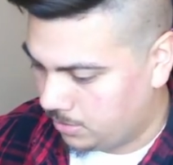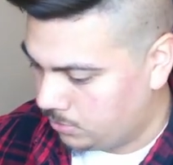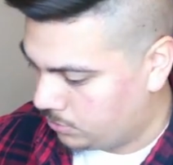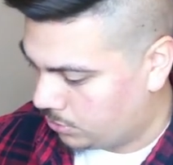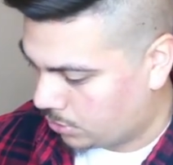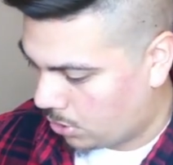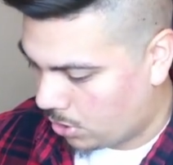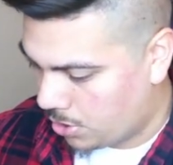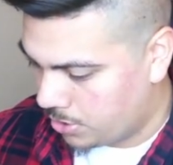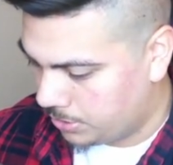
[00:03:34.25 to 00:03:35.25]
use your
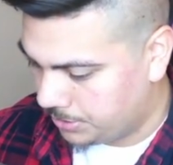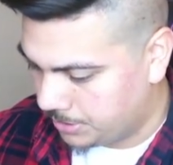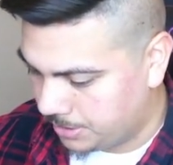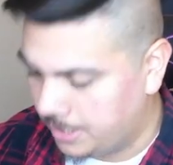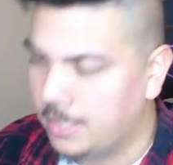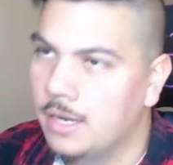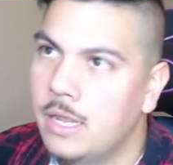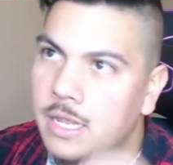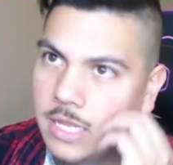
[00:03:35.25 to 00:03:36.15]
cards, and then